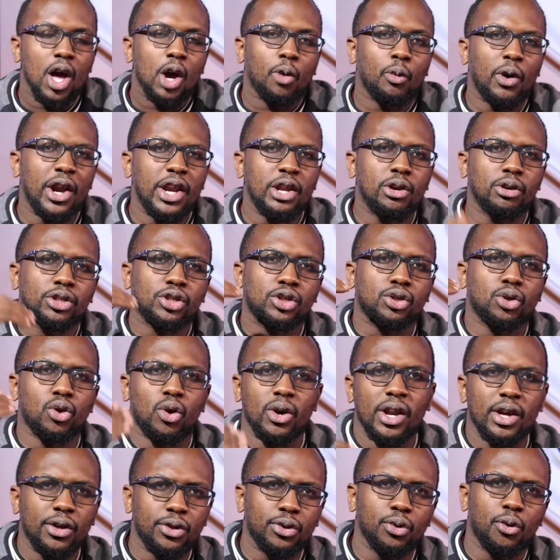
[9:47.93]
when you're
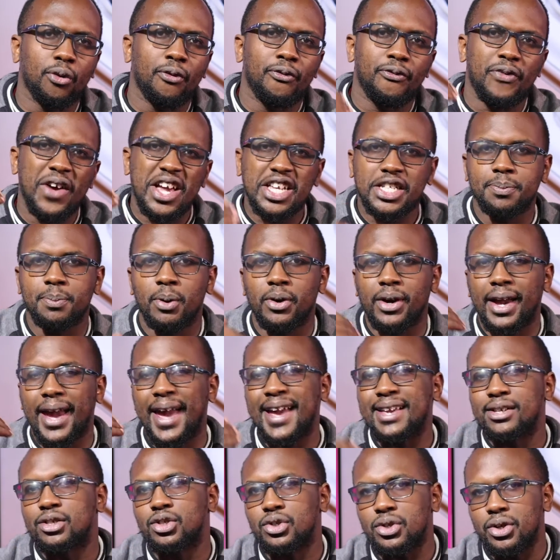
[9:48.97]
scrolling through Facebook,
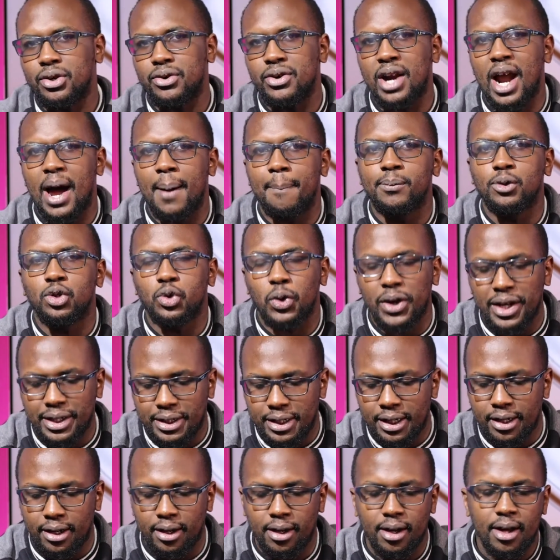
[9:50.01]
Instagram,
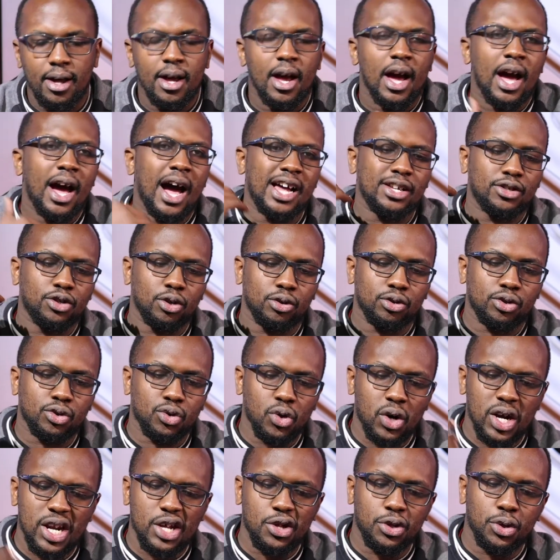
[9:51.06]
Twitter, as you're
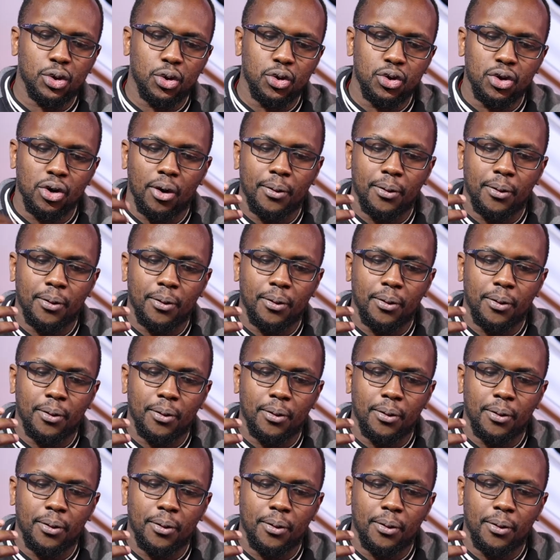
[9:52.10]
scrolling through